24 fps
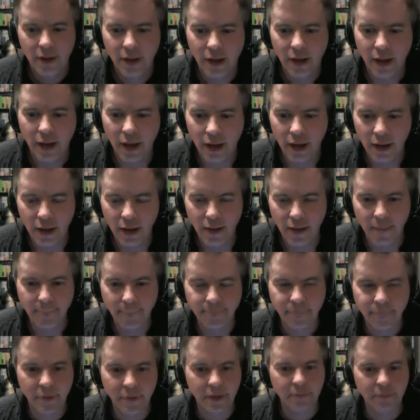
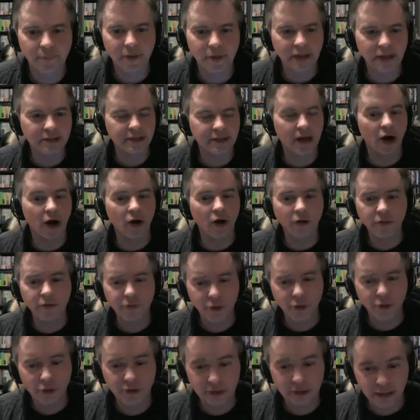but all of
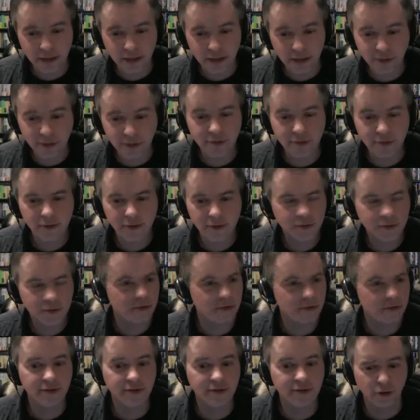those kids
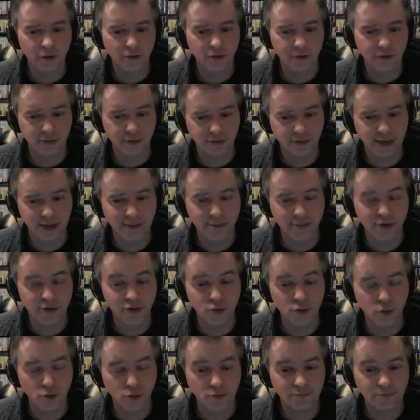still go to the same
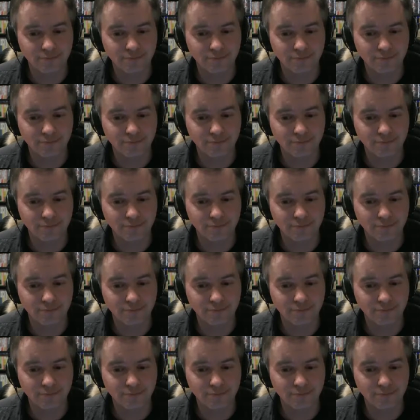school.